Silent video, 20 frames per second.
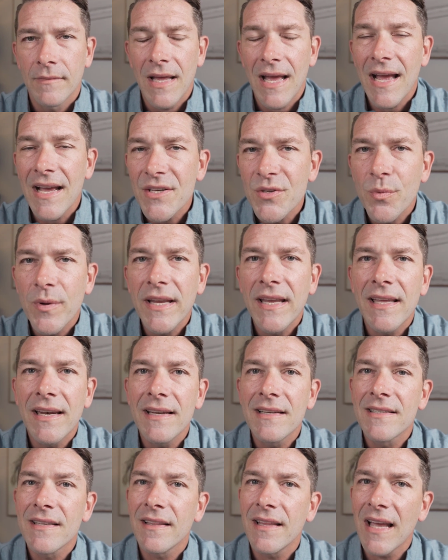As we get
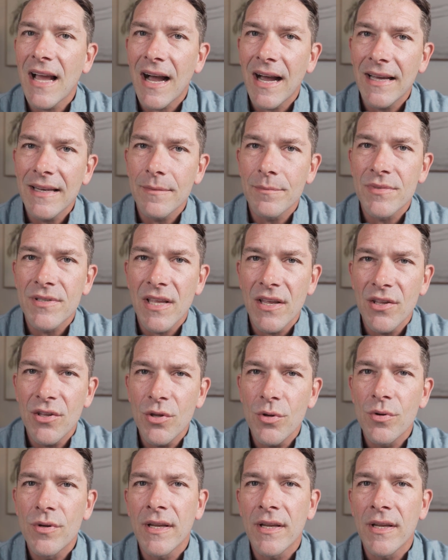into the items that you